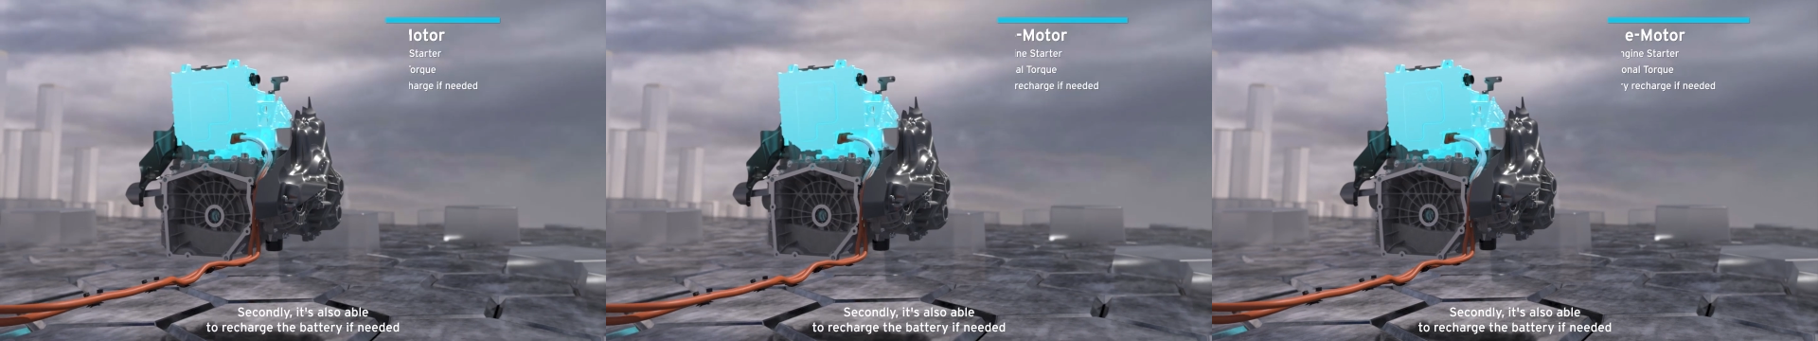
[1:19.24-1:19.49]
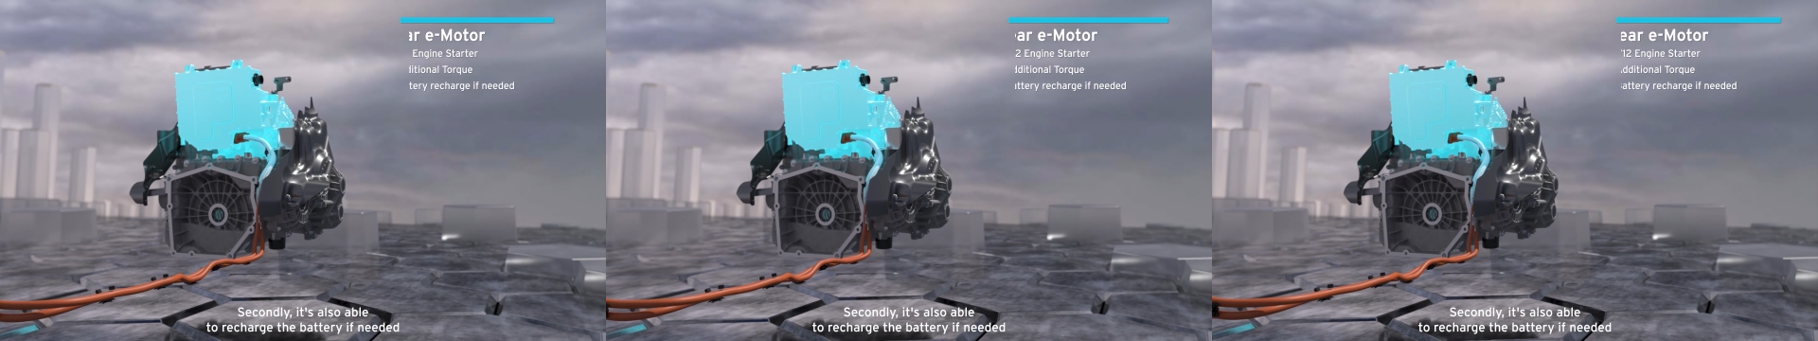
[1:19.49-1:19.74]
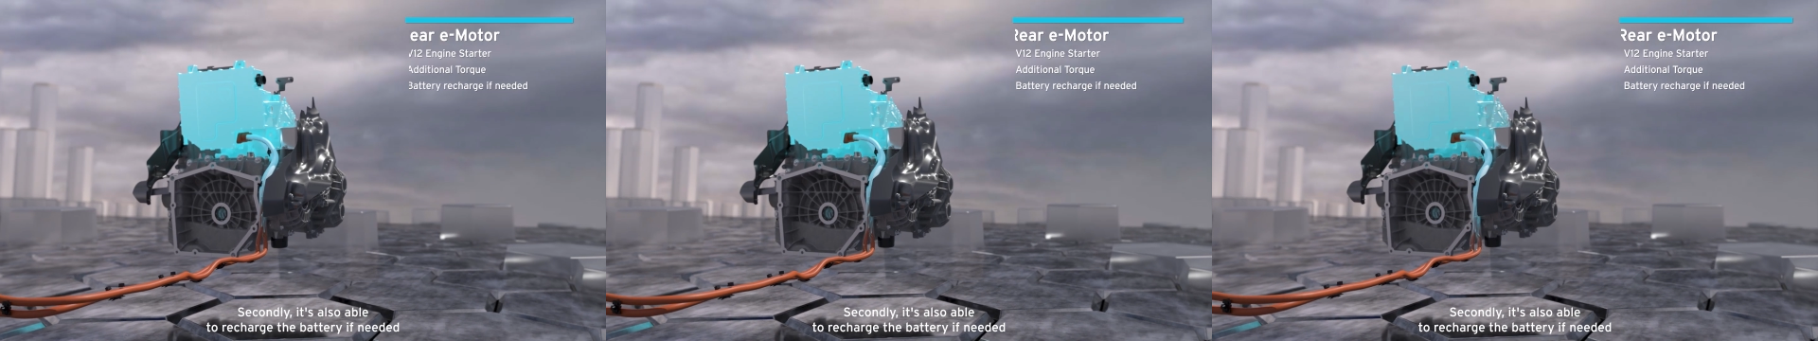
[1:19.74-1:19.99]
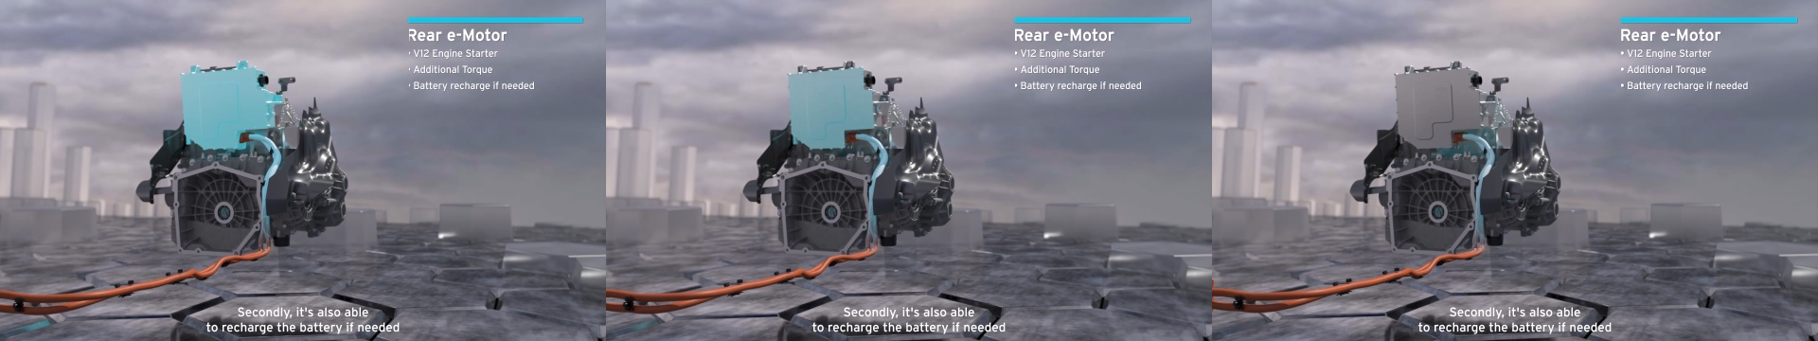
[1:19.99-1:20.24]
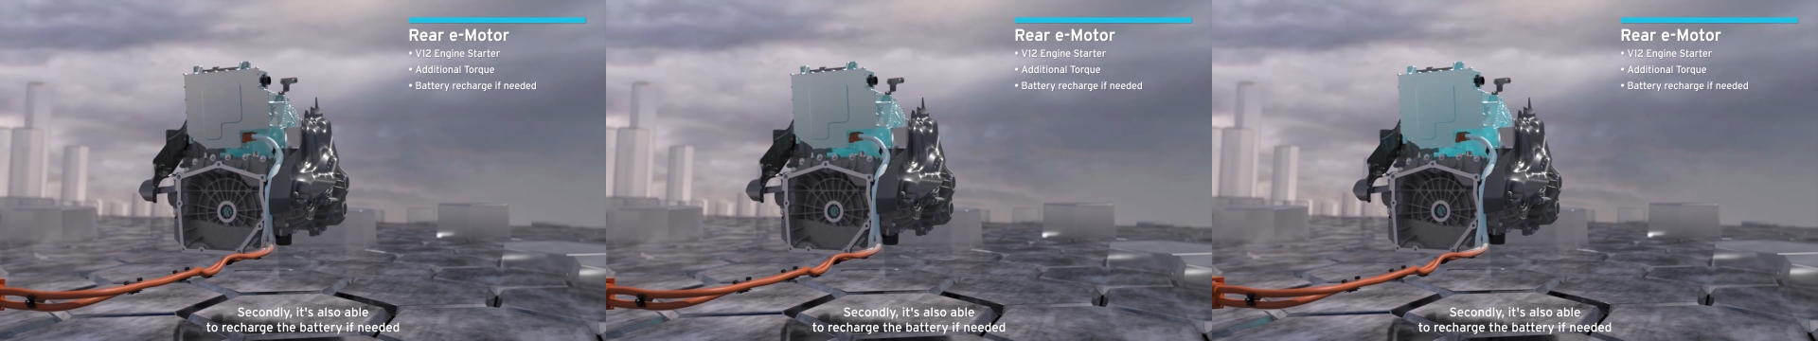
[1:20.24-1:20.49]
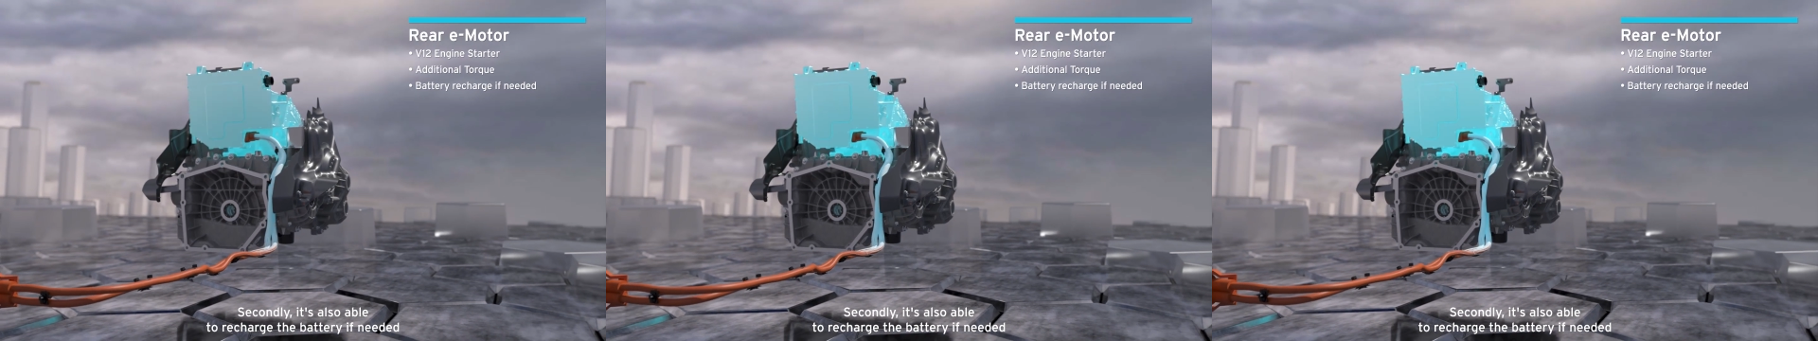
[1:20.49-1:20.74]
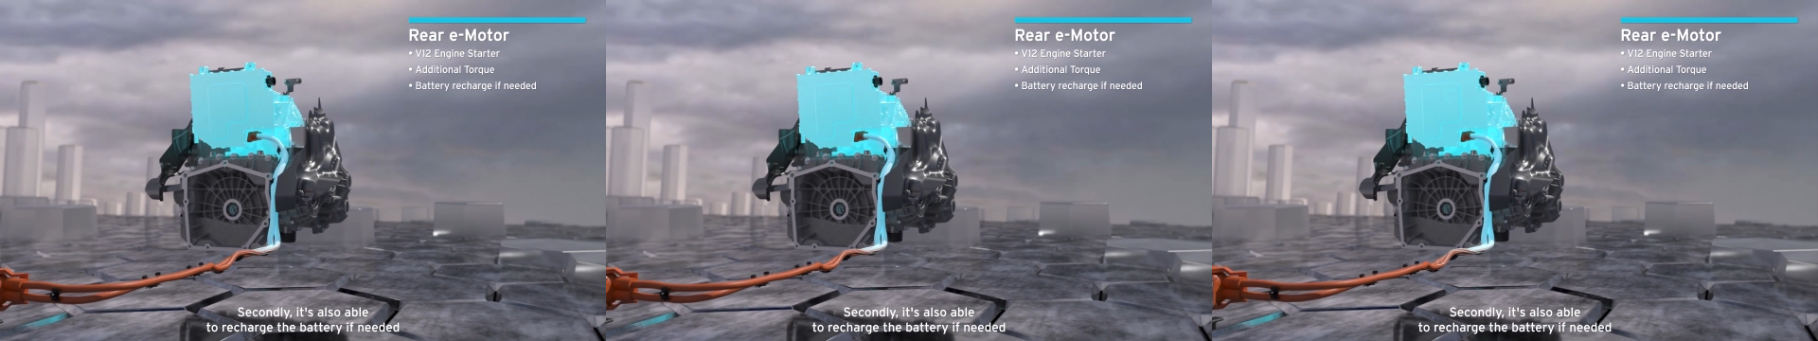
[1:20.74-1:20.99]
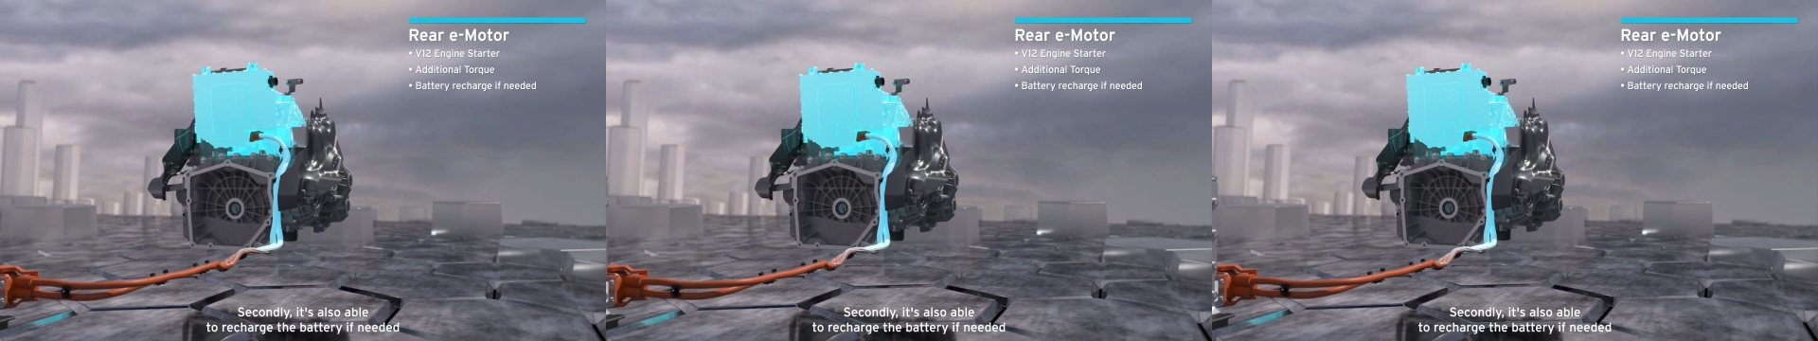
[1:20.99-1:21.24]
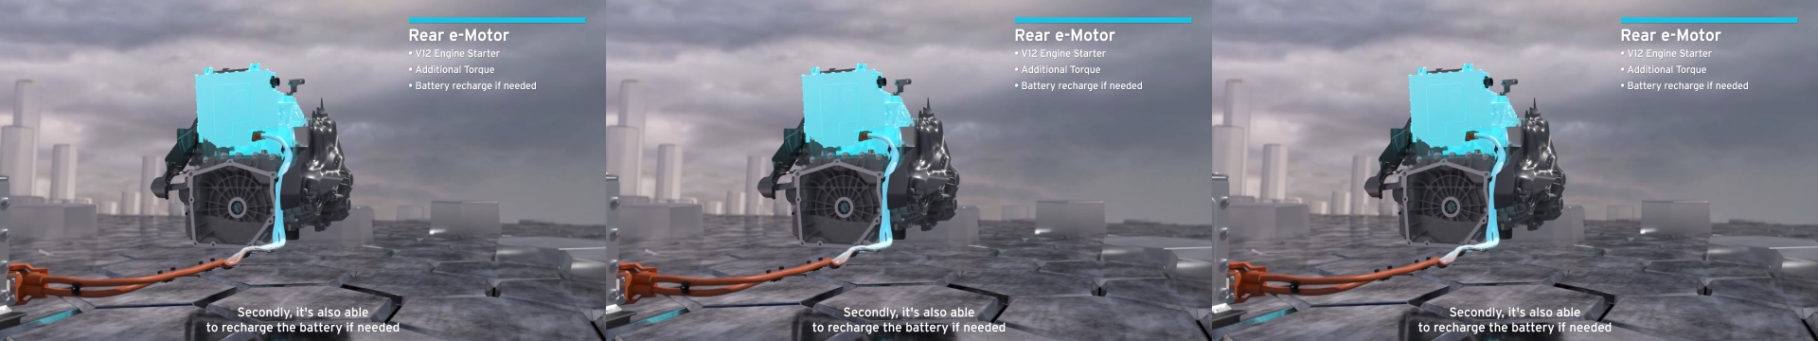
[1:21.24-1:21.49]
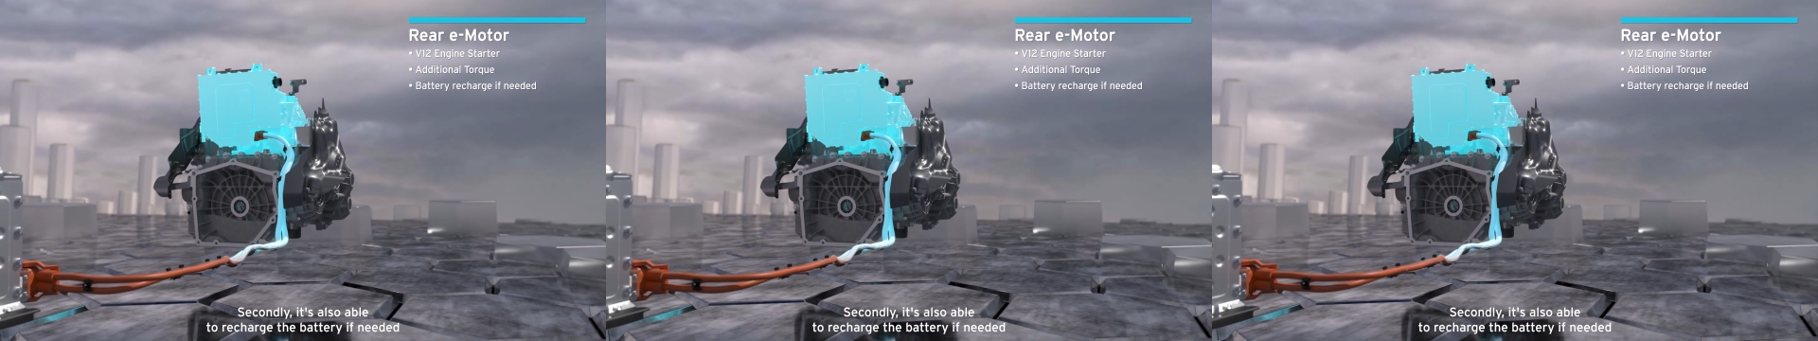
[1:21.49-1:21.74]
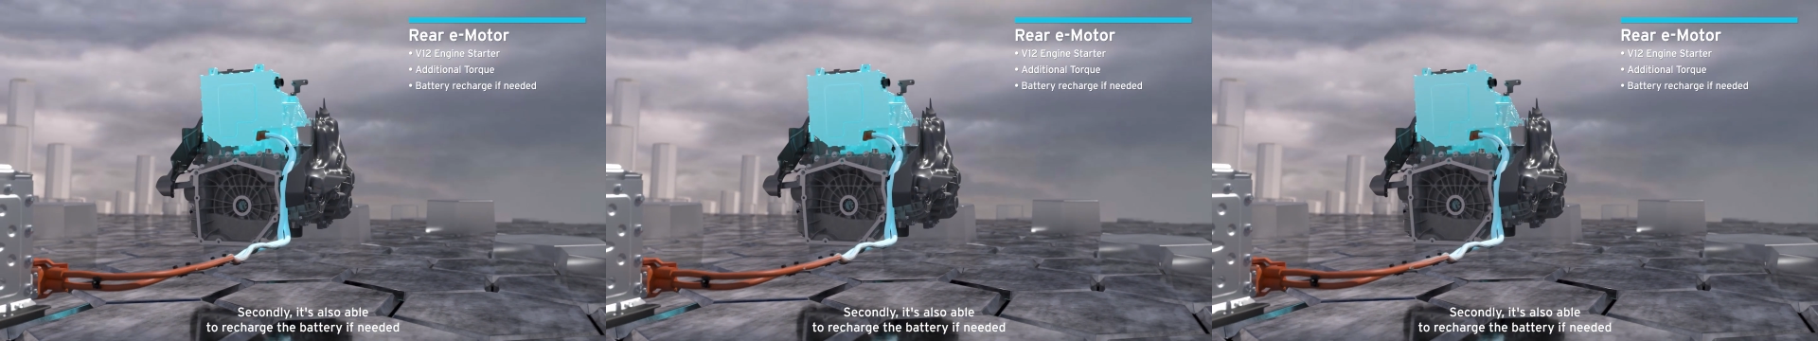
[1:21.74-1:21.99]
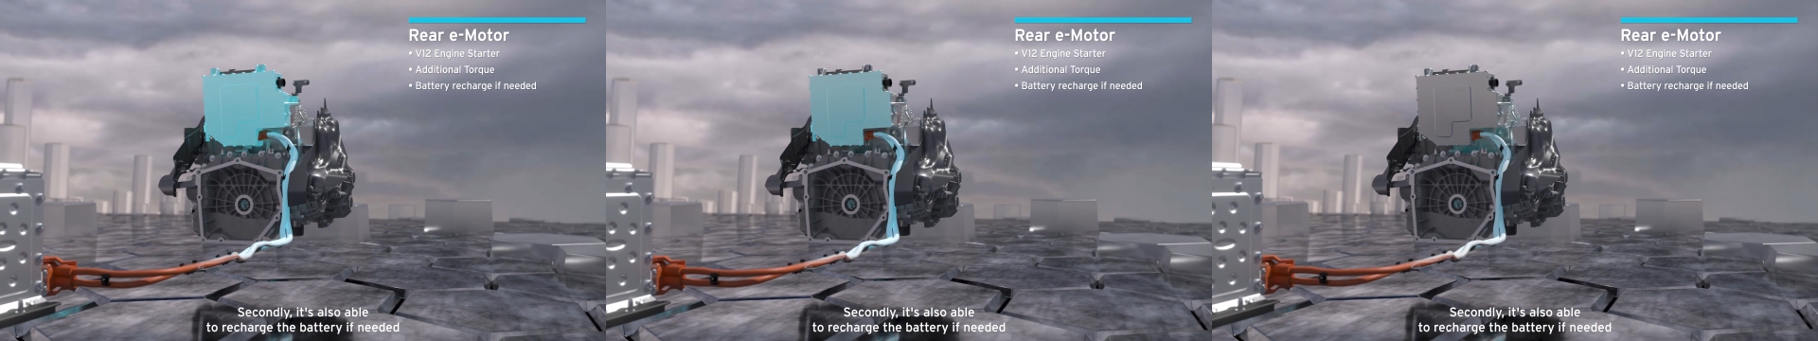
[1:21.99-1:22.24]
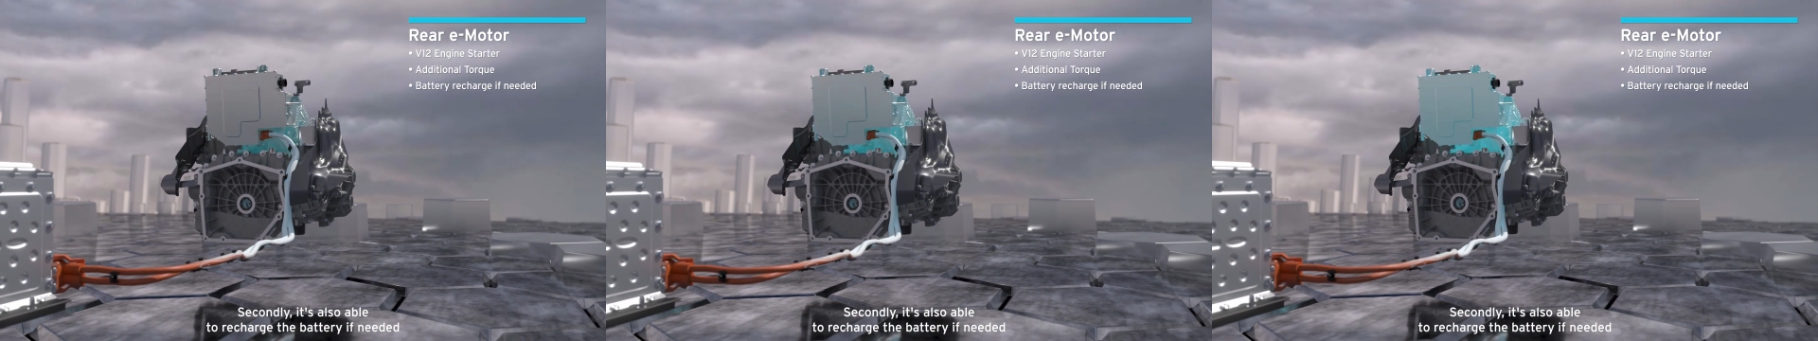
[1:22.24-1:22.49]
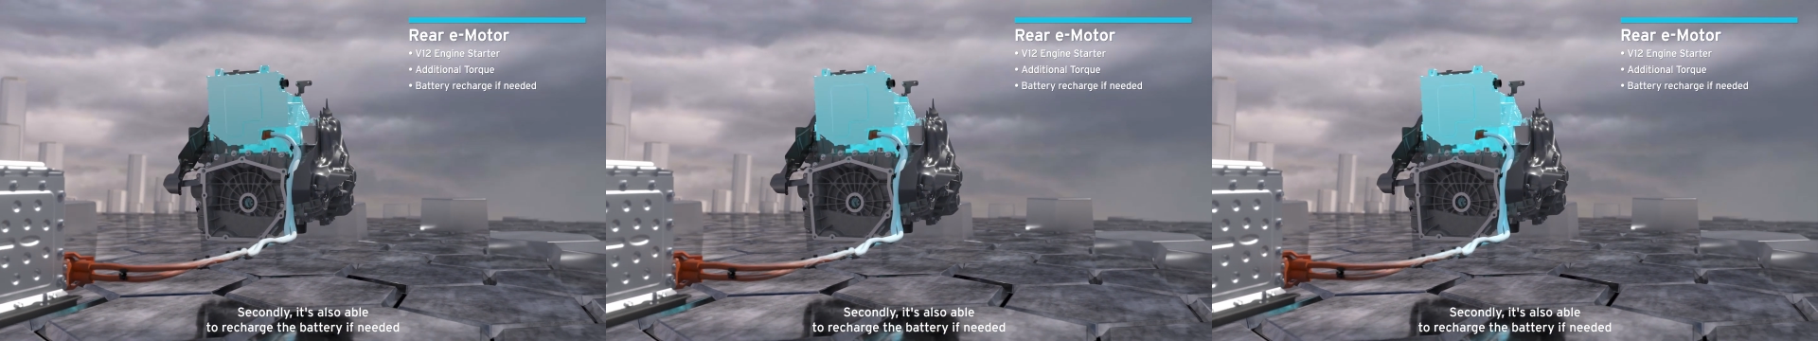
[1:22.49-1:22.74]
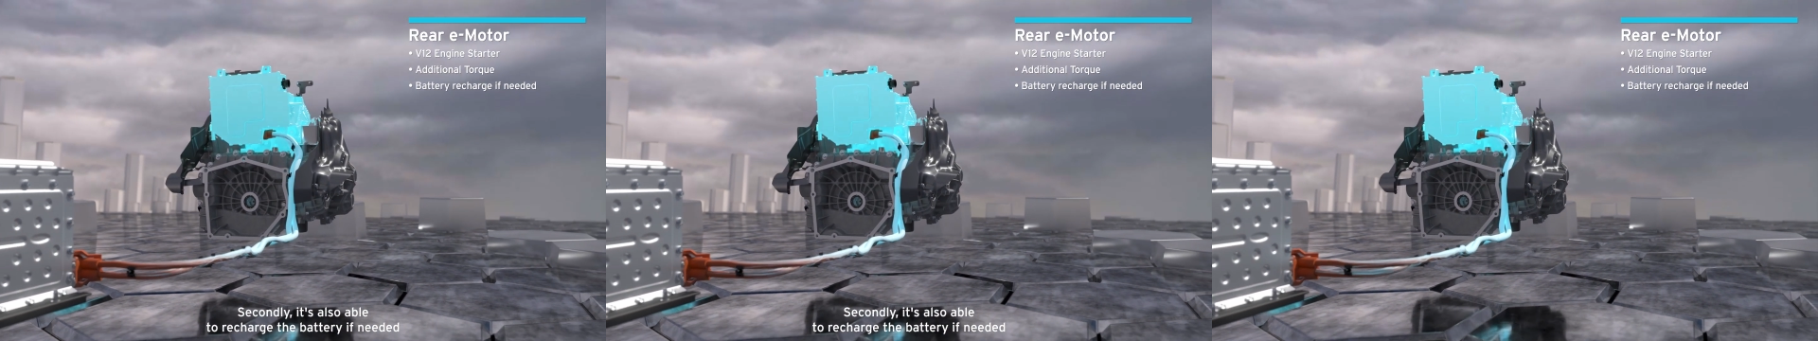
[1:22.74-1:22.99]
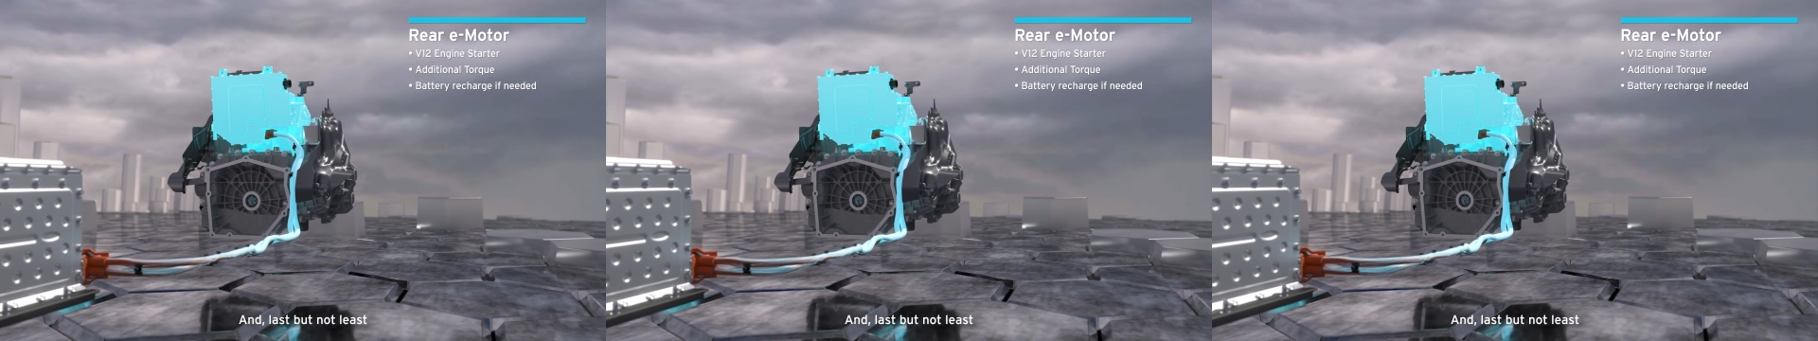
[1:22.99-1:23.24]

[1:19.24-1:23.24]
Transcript: (no speaker visible)